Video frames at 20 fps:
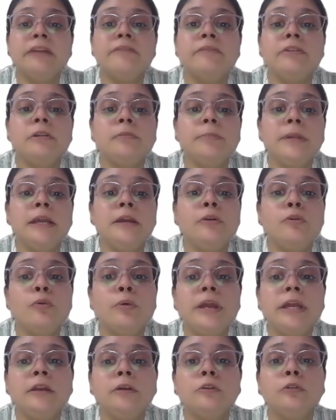will be
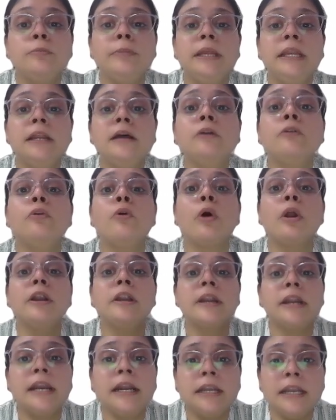going to be the
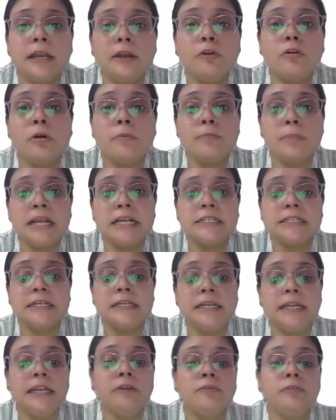quadratic
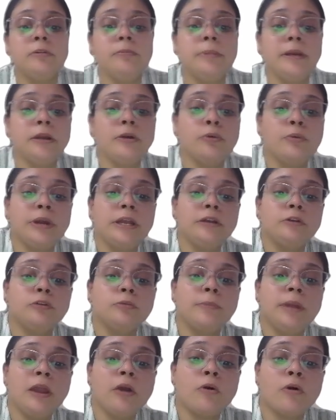complexity. It will be going
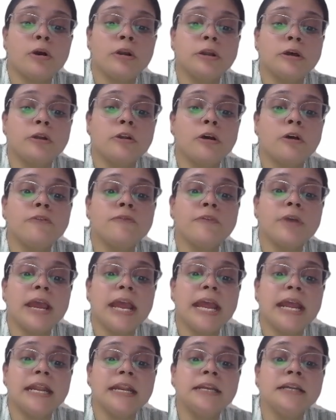to be order of
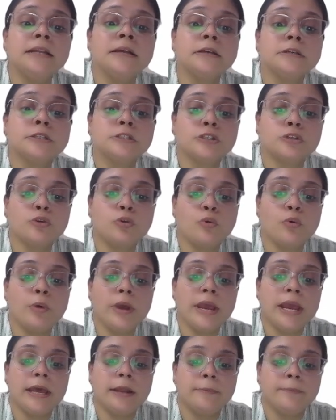n
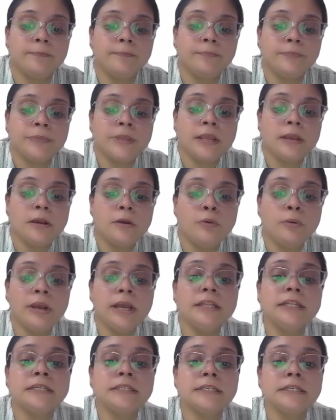square.
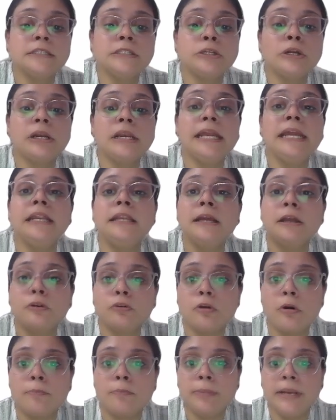Okay, this is your linear
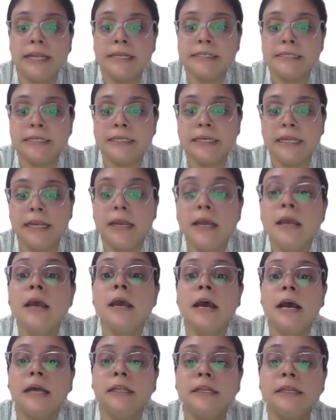complexity.
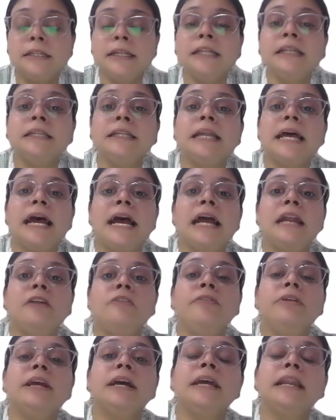Other than
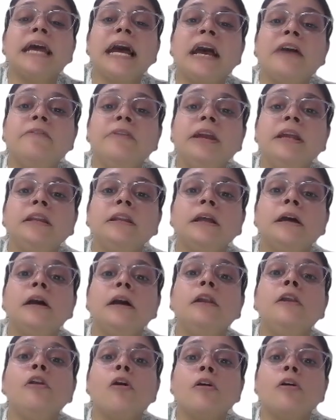that, we are having
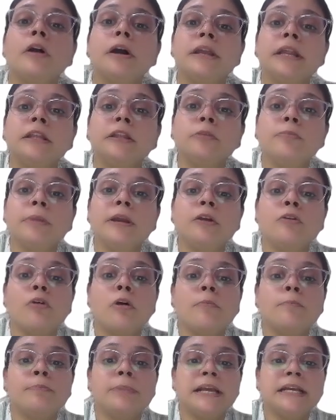the logarithmic
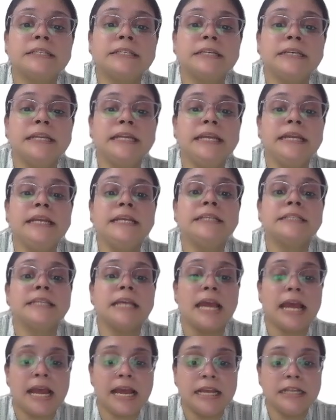
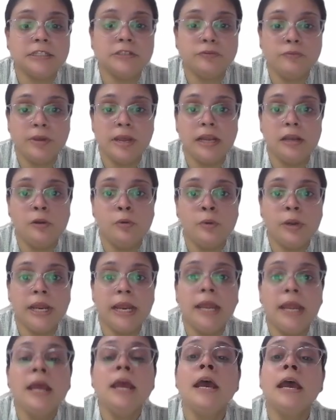complexities as well.
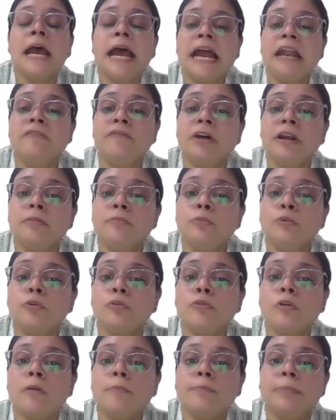Okay, and one
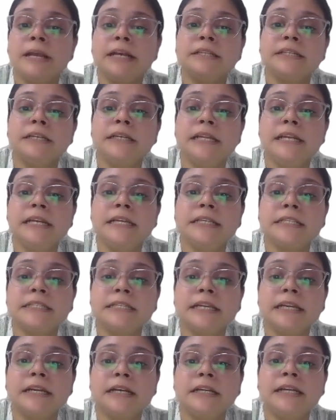more complexity
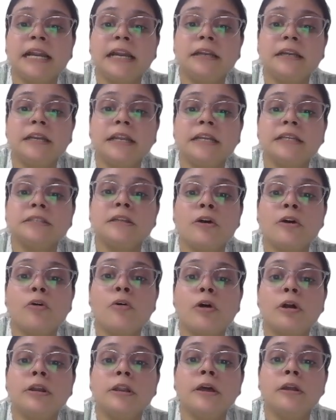is there, that is the
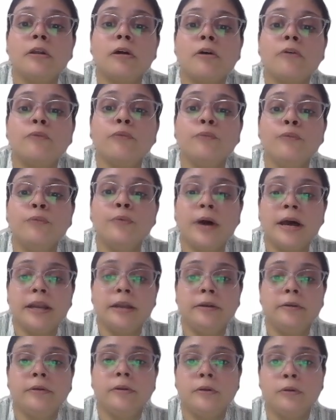order of
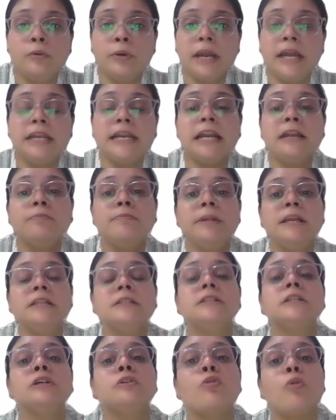1. Okay, that
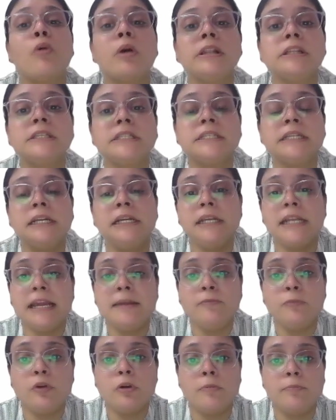means the constant
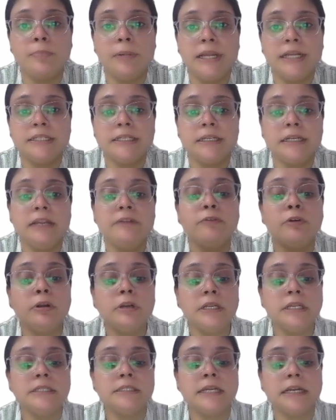time complexity.
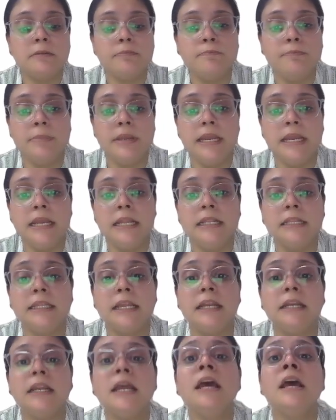What does that mean?
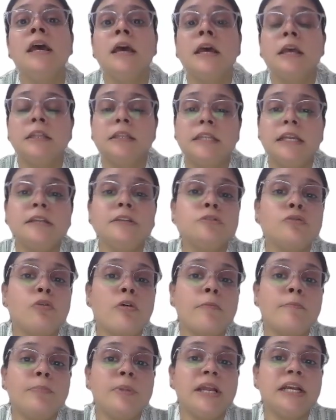That this
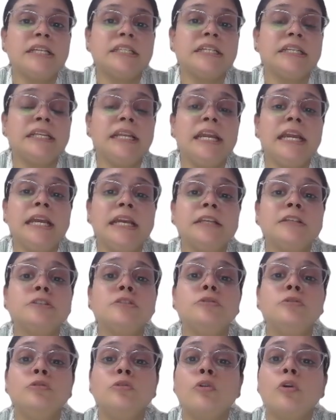complexity
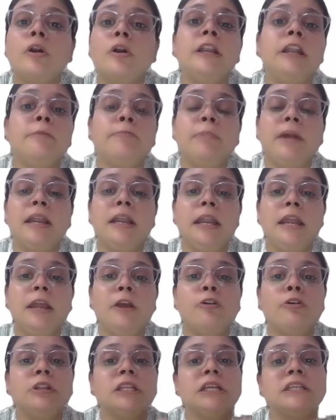is not
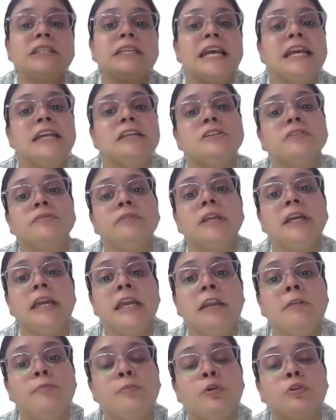depending on the size of the
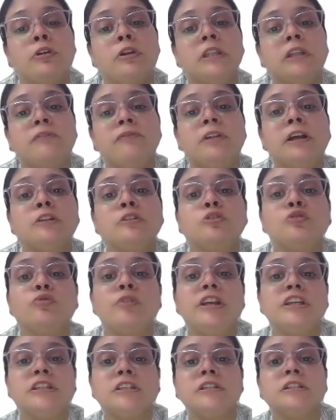input or the
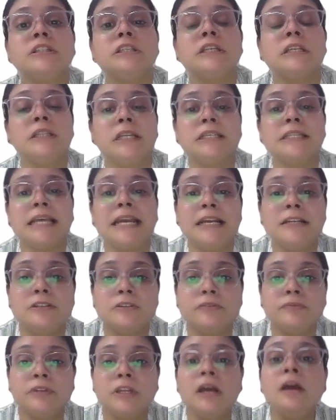fluctuations in the size
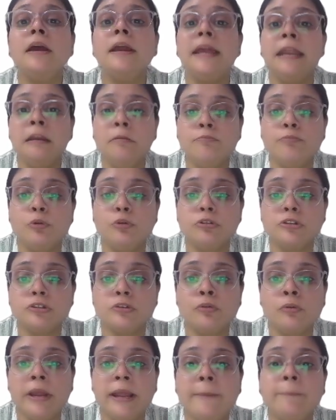of the
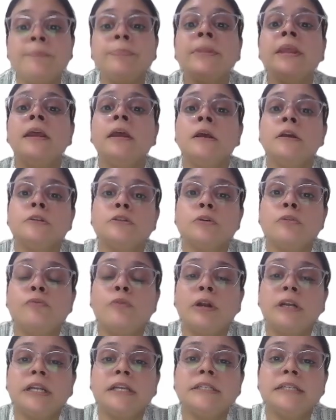inputs. Okay, so
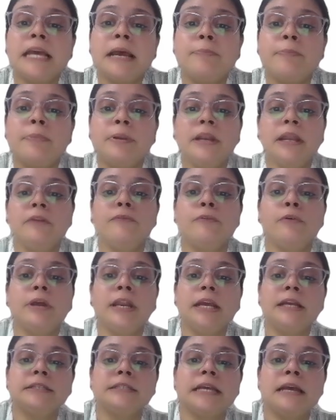what is happening,
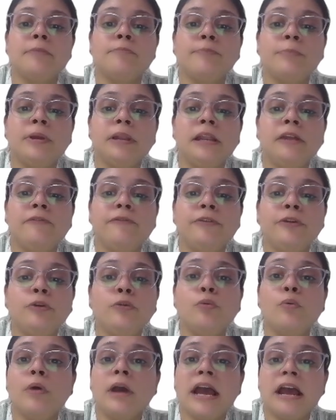for example, if
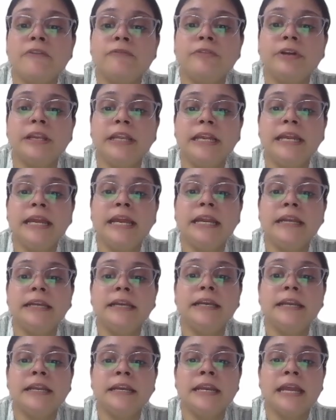you have
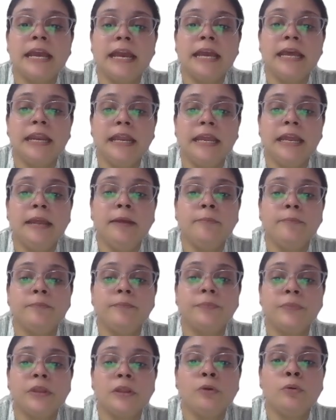created an array,
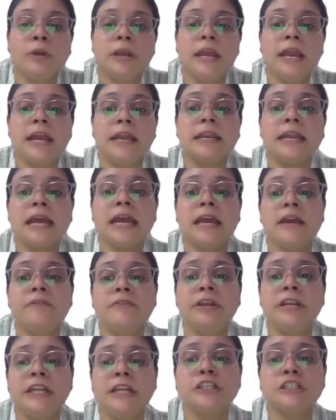okay, and I
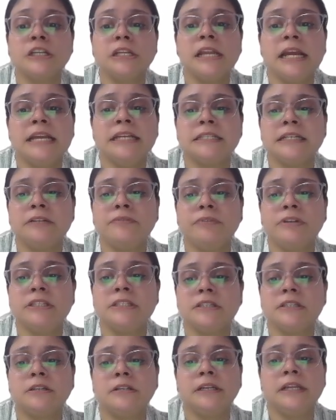have initialized it
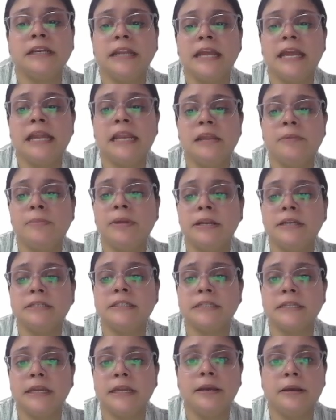with certain
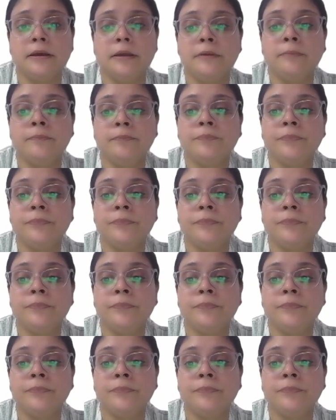elements here,